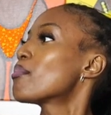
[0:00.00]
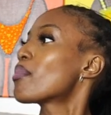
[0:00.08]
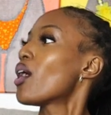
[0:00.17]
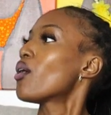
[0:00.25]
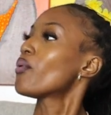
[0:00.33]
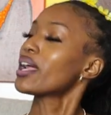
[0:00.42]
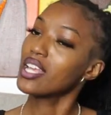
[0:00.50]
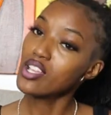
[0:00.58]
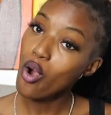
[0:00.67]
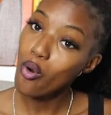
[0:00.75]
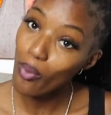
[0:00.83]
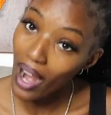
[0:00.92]
Bro, what are
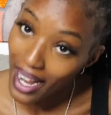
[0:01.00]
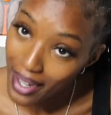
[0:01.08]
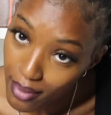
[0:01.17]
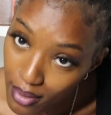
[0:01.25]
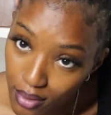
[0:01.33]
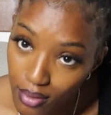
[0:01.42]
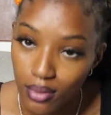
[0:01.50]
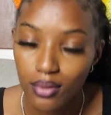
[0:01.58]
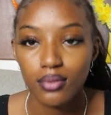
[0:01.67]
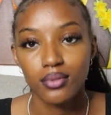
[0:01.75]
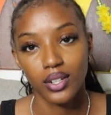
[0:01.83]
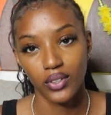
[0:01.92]
your right?
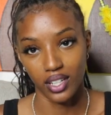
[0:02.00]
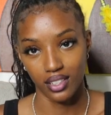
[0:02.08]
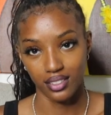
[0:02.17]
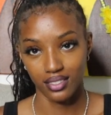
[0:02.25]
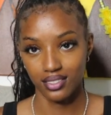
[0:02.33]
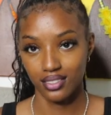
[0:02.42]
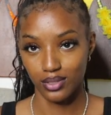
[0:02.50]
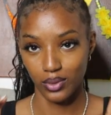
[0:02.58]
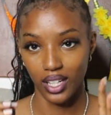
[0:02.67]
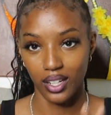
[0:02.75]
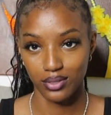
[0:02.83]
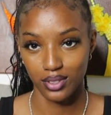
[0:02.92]
Okay,
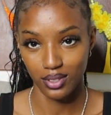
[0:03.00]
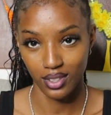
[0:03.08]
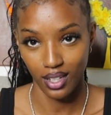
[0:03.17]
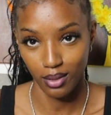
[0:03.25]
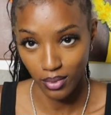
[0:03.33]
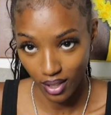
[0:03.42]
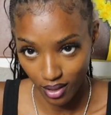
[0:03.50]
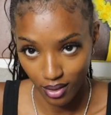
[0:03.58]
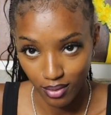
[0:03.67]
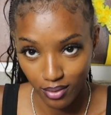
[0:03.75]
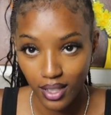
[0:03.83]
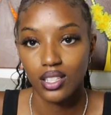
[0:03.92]
we have to calm down.
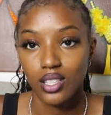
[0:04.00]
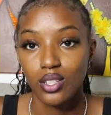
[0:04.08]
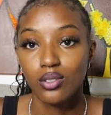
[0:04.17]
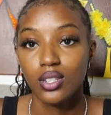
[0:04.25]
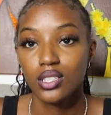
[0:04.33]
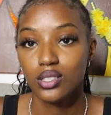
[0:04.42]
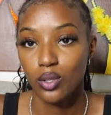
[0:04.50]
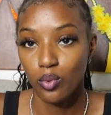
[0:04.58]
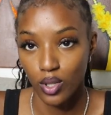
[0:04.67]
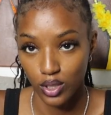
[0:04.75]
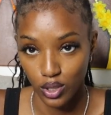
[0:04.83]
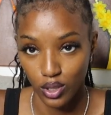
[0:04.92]
You need to
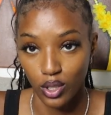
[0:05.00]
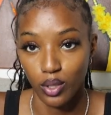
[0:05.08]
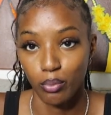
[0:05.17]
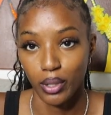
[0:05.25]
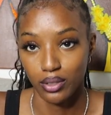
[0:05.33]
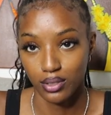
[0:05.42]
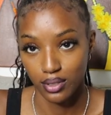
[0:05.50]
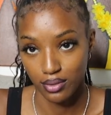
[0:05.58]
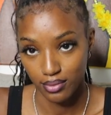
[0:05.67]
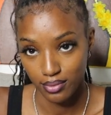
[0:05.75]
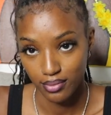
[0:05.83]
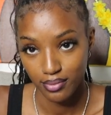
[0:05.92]
want your own person.
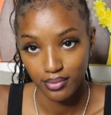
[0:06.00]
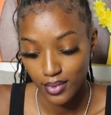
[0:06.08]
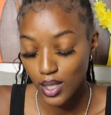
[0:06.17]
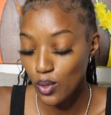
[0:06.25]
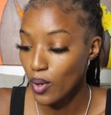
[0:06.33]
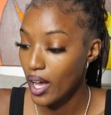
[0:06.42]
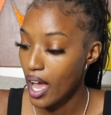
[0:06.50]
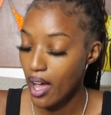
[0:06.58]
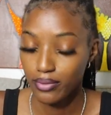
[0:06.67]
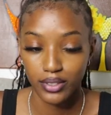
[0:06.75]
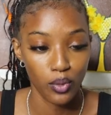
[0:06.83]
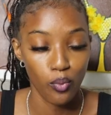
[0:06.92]
You
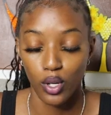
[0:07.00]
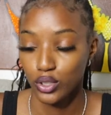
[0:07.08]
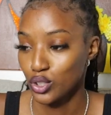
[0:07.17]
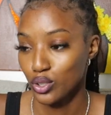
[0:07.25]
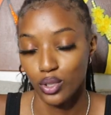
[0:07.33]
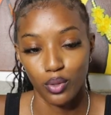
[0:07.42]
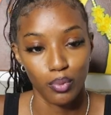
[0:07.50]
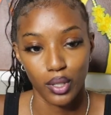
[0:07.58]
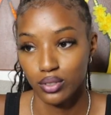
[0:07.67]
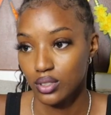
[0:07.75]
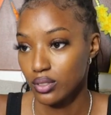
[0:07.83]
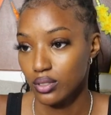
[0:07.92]
have to want your own
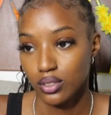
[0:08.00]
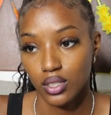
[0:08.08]
person.